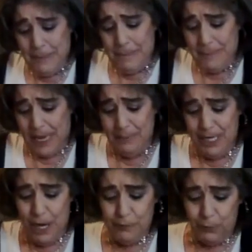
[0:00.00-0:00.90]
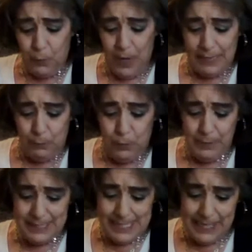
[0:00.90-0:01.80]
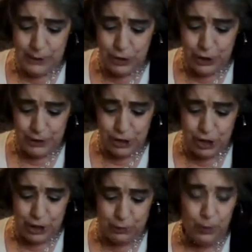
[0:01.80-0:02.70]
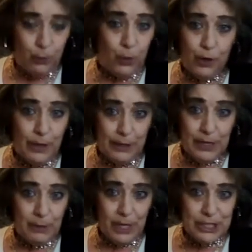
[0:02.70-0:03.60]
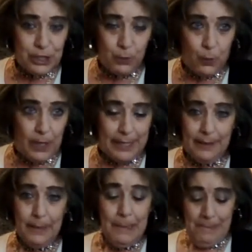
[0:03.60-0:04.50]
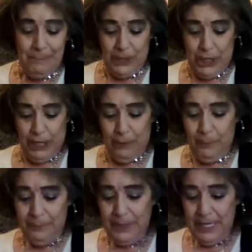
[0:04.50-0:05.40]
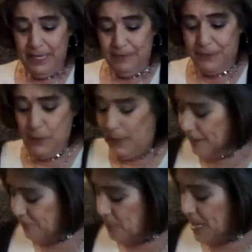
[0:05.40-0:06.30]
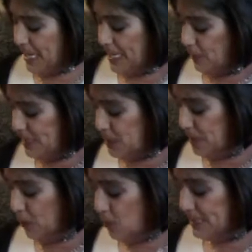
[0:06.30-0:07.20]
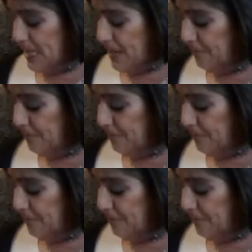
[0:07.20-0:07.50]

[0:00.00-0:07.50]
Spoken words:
I mean, over what? A woman's hairdo that she could have wore her hair any way she wanted. If you laugh at my hair, it's because I